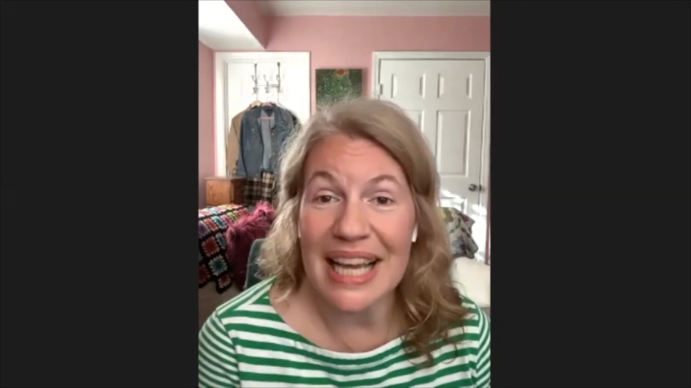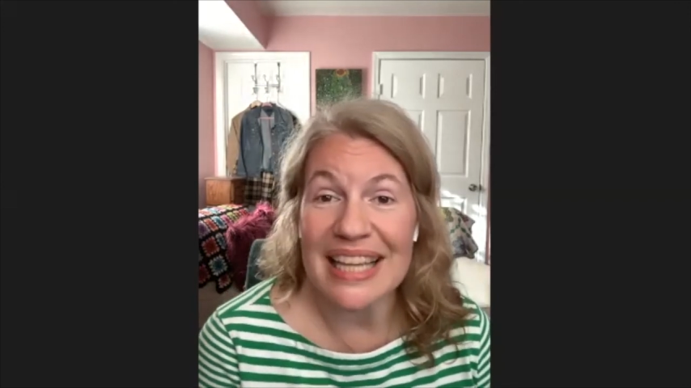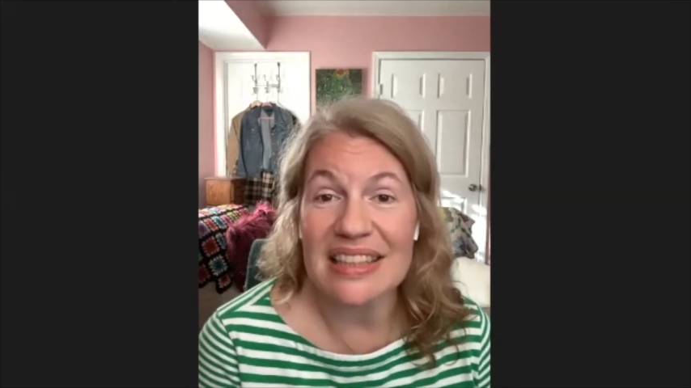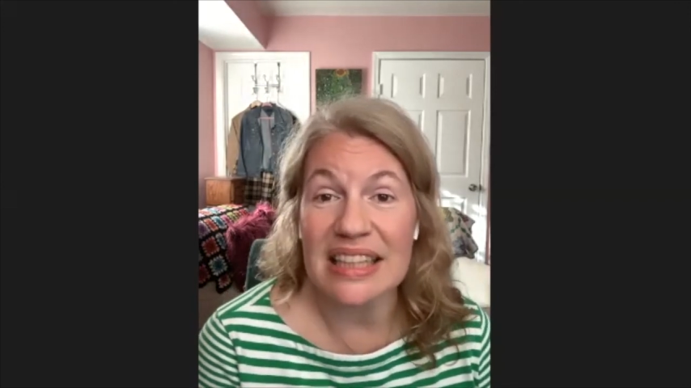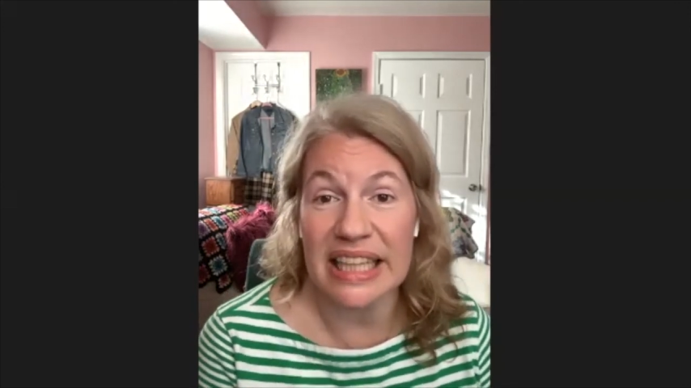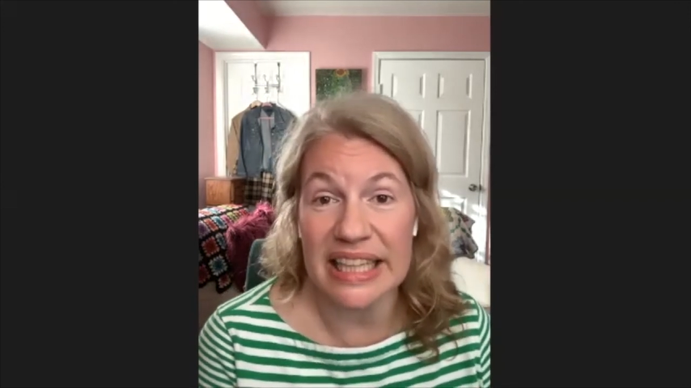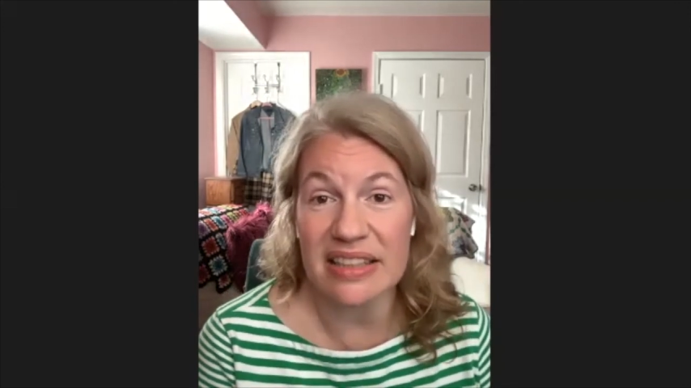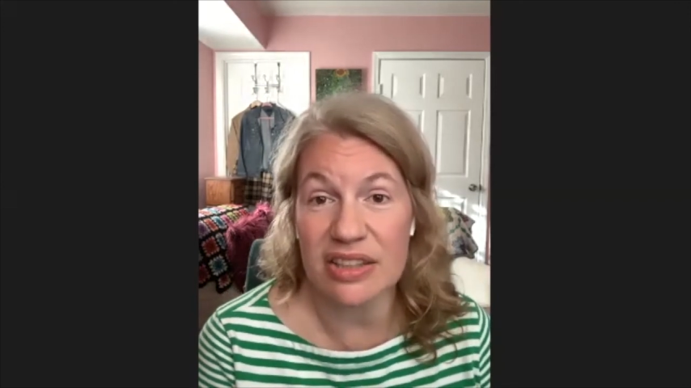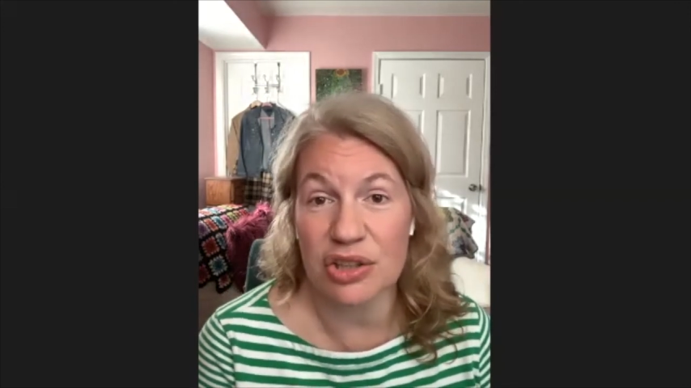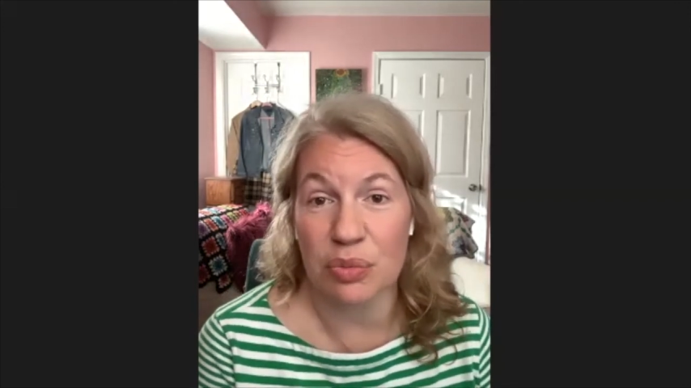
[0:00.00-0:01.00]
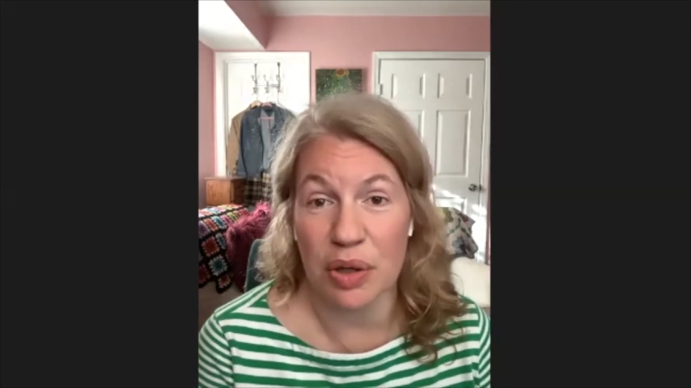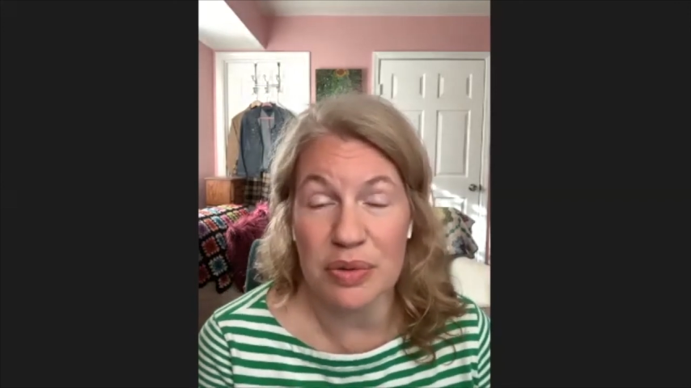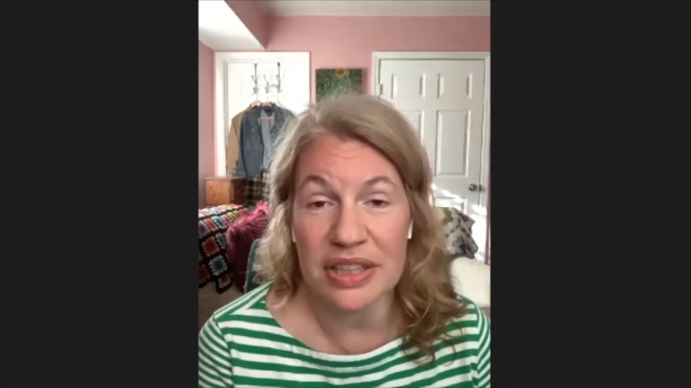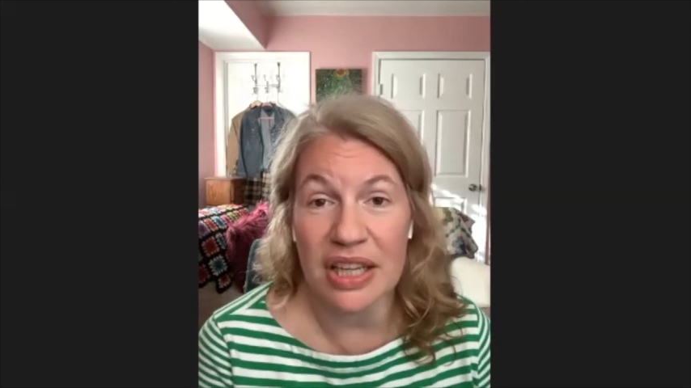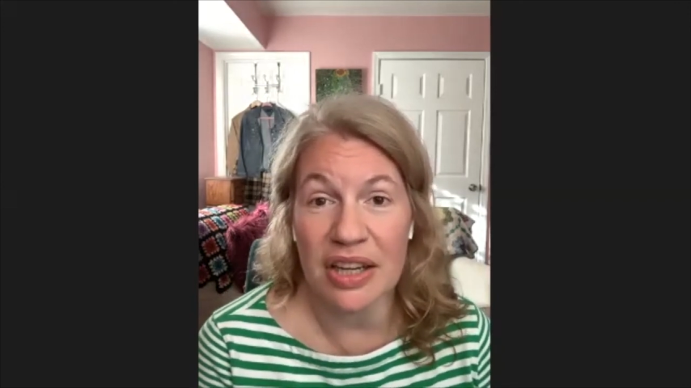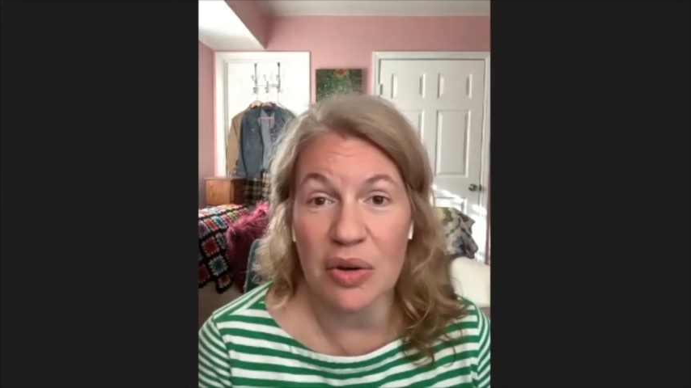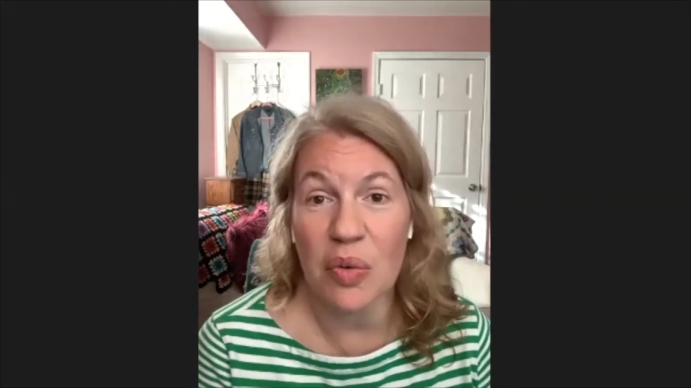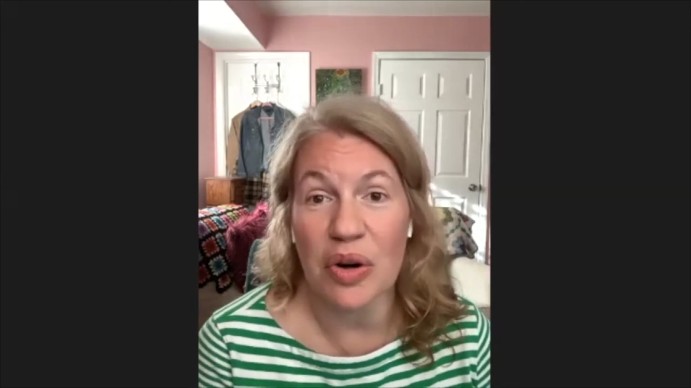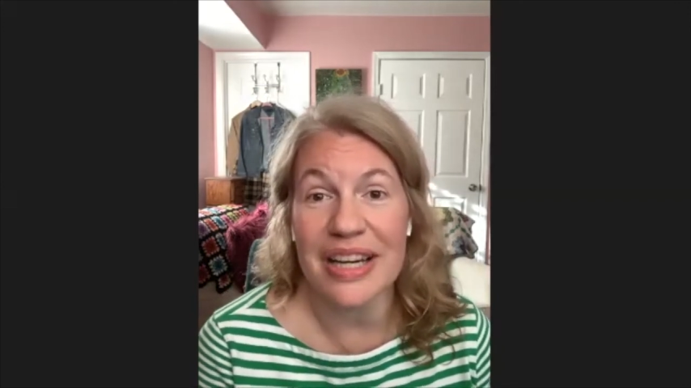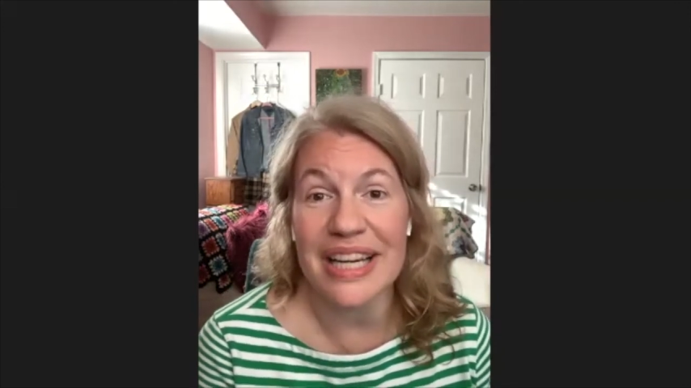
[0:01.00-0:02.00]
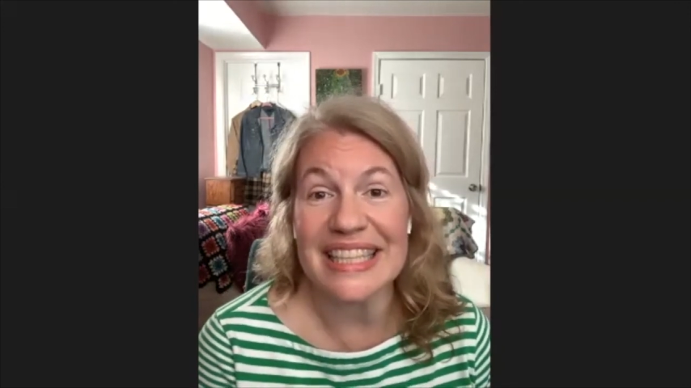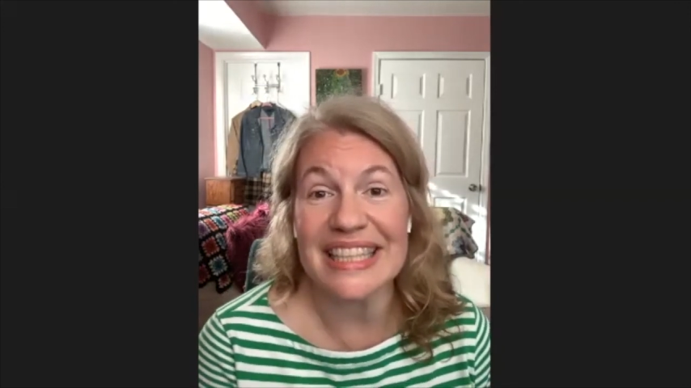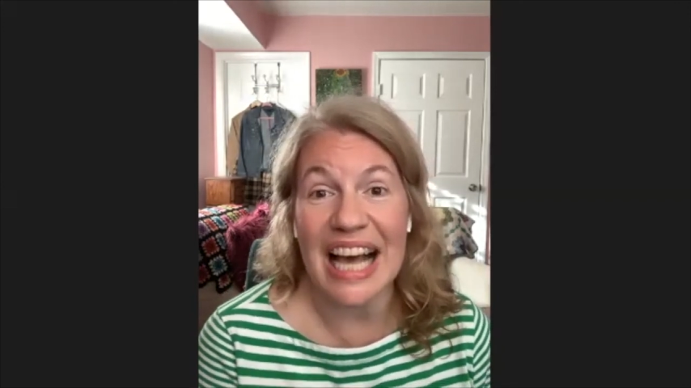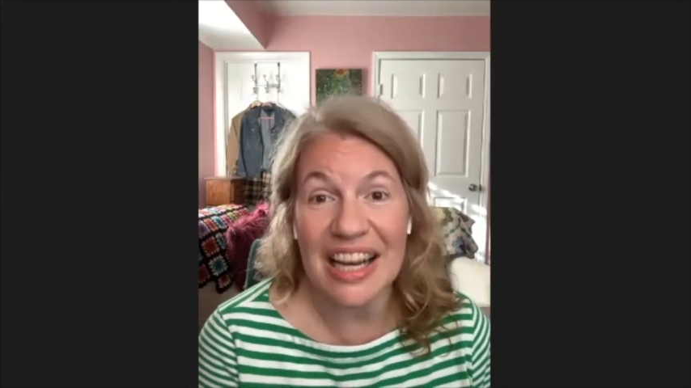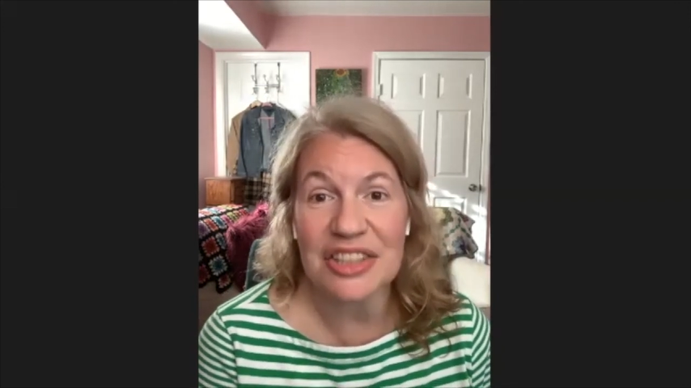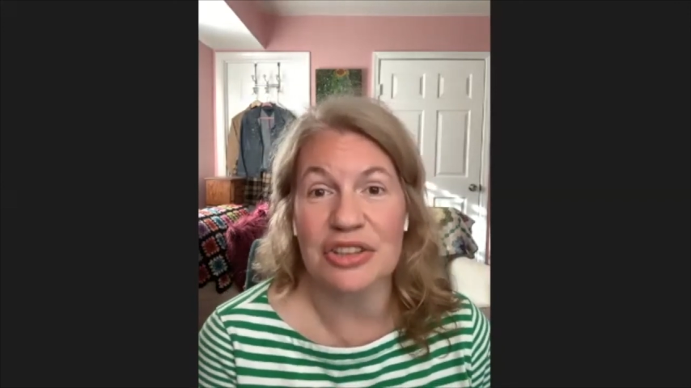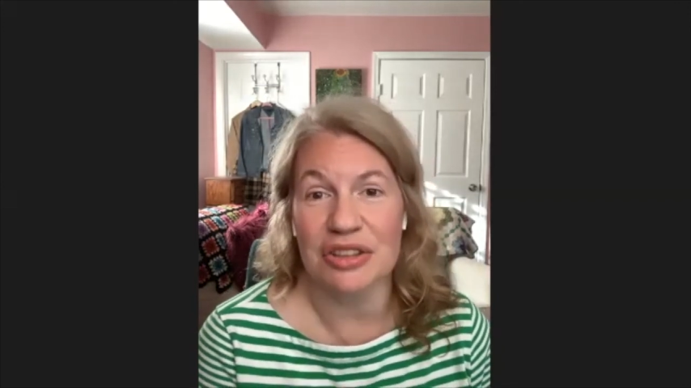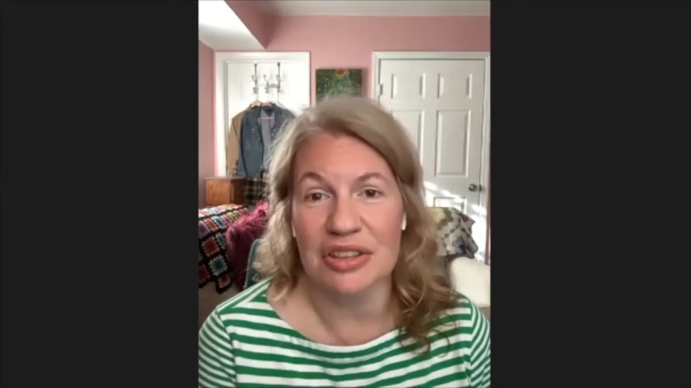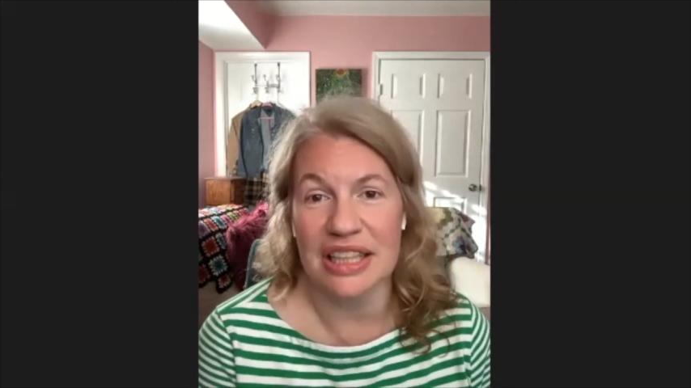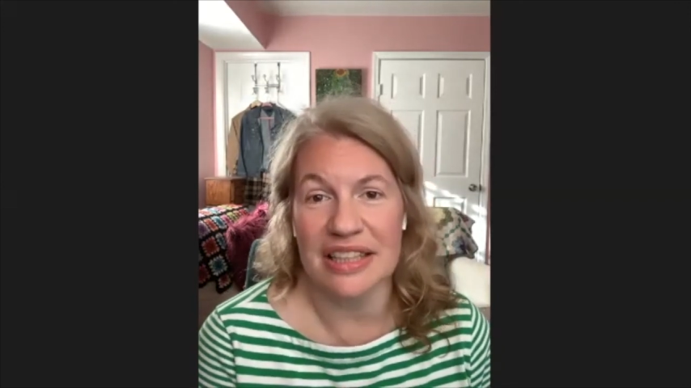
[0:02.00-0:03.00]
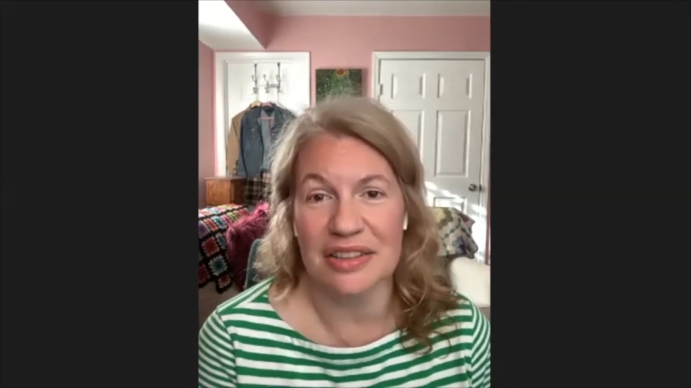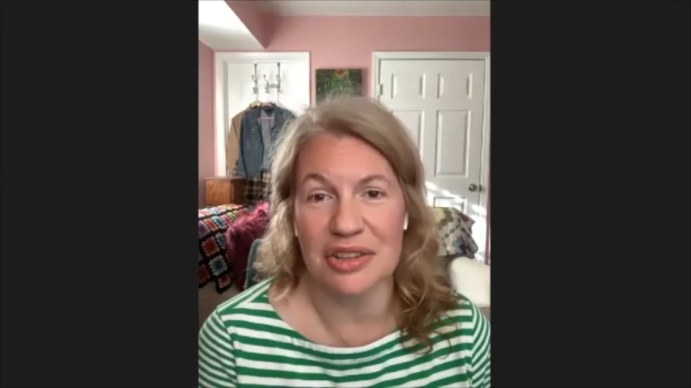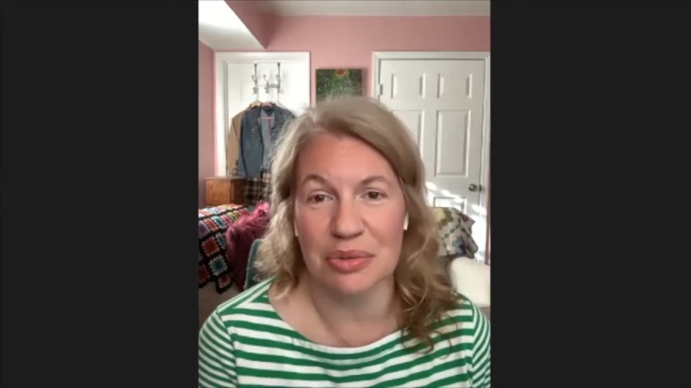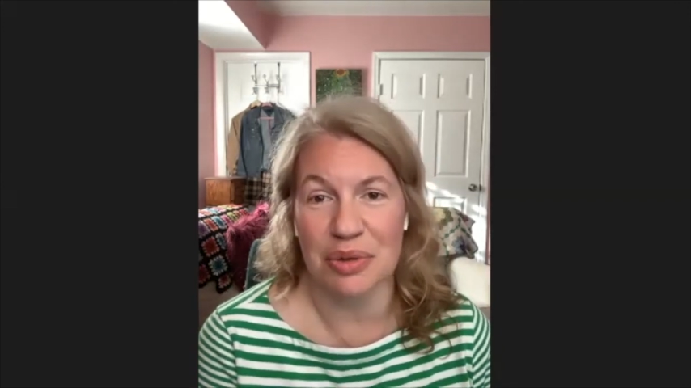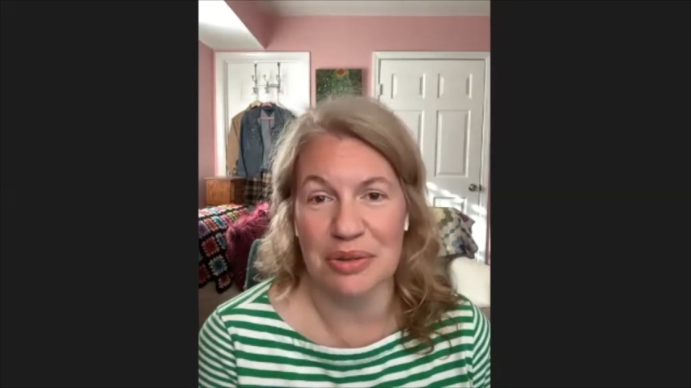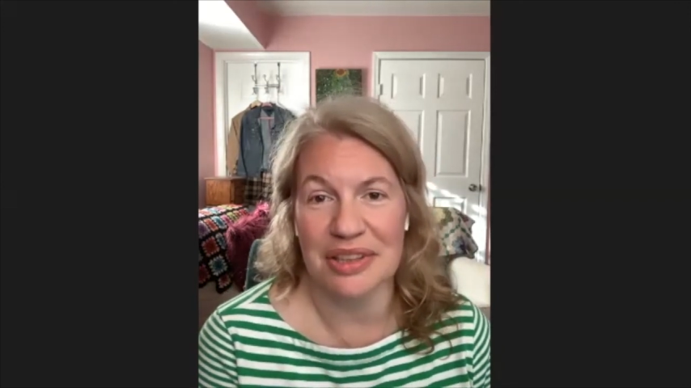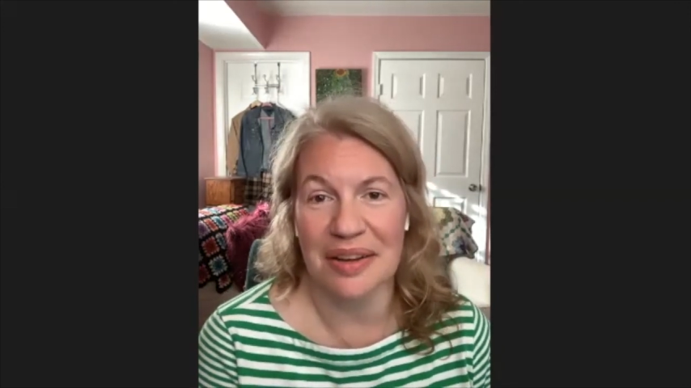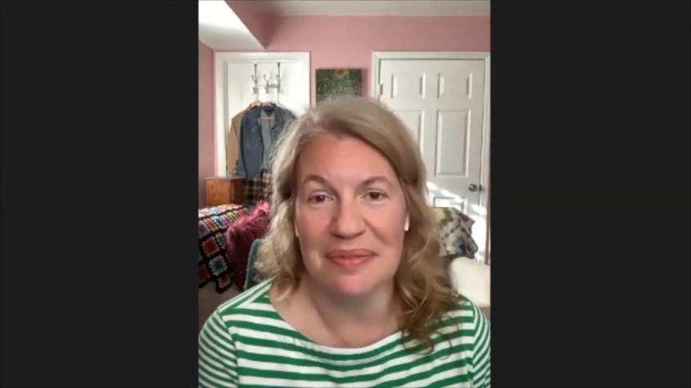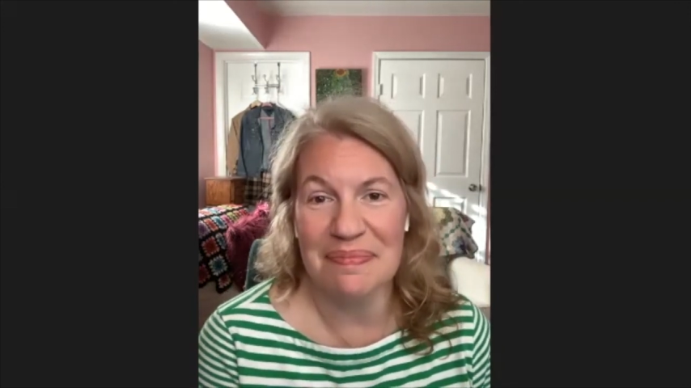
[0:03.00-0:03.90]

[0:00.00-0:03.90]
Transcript: as Liz DaRosa or Dr. Liz DaRosa.